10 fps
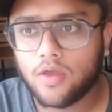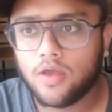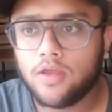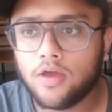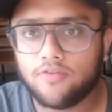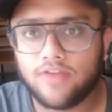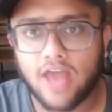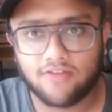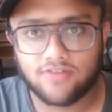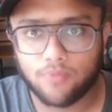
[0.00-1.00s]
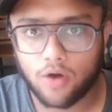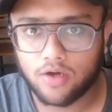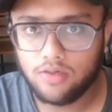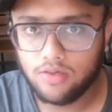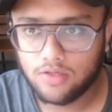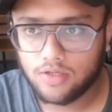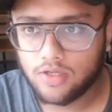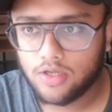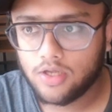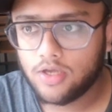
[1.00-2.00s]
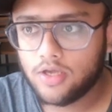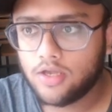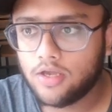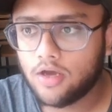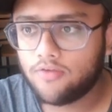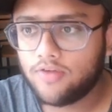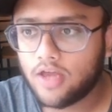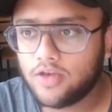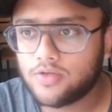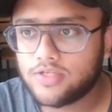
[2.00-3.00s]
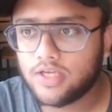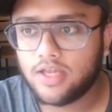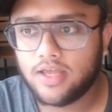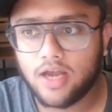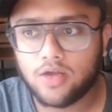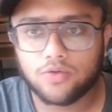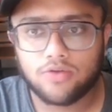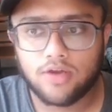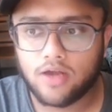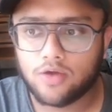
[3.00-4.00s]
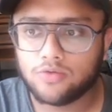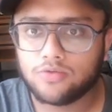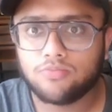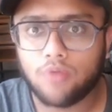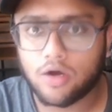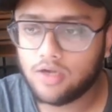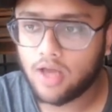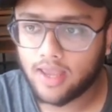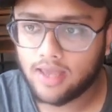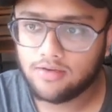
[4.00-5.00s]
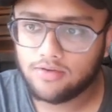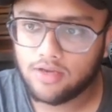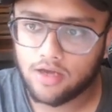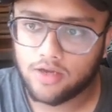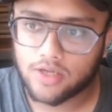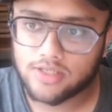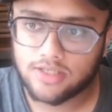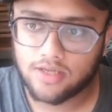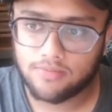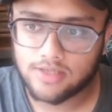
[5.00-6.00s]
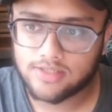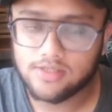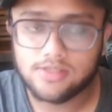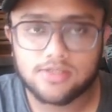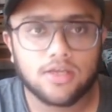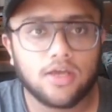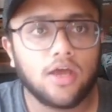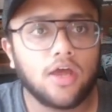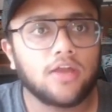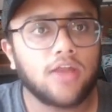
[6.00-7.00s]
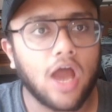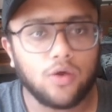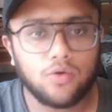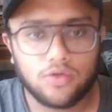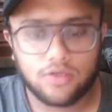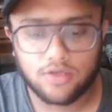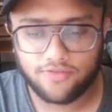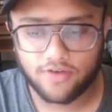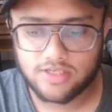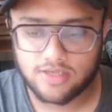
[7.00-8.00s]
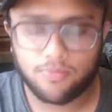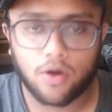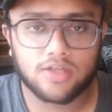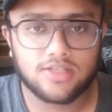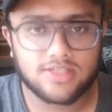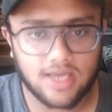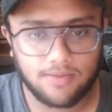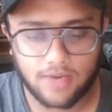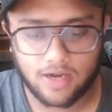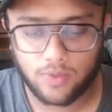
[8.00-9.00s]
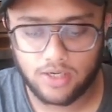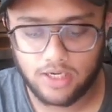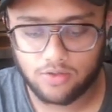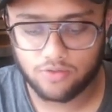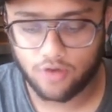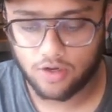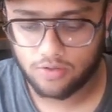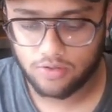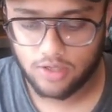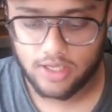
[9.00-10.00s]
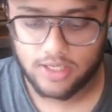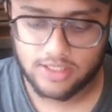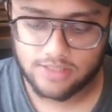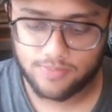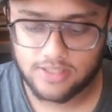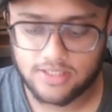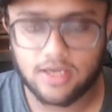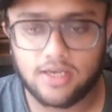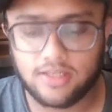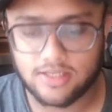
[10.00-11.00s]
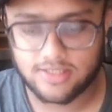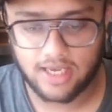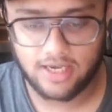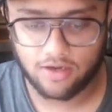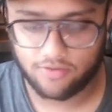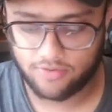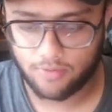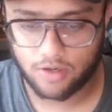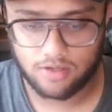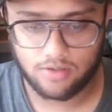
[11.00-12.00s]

Here we have the model. Here we are using the Gait 2392 model again. Here you can see the muscles. Now the first important step that we need to follow is basically the scaling of the model.